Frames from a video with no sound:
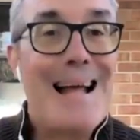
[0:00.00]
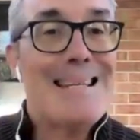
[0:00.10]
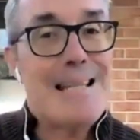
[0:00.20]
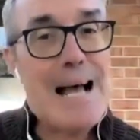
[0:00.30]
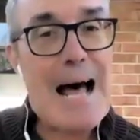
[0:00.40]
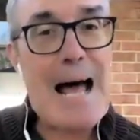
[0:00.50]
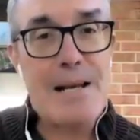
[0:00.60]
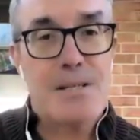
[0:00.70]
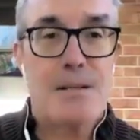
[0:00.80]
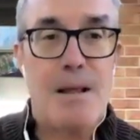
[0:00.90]
That's the
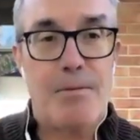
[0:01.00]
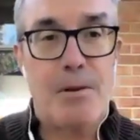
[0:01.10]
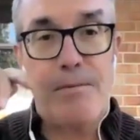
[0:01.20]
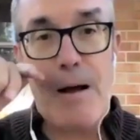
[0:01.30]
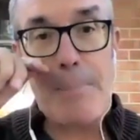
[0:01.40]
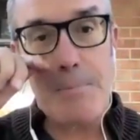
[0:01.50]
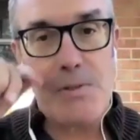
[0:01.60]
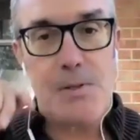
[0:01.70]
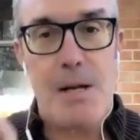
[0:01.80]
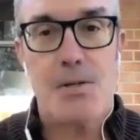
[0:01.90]
highest level of
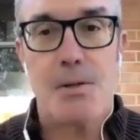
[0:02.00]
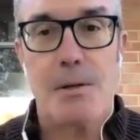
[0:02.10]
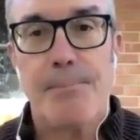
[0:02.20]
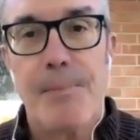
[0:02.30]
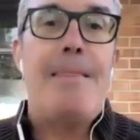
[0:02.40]
optimization.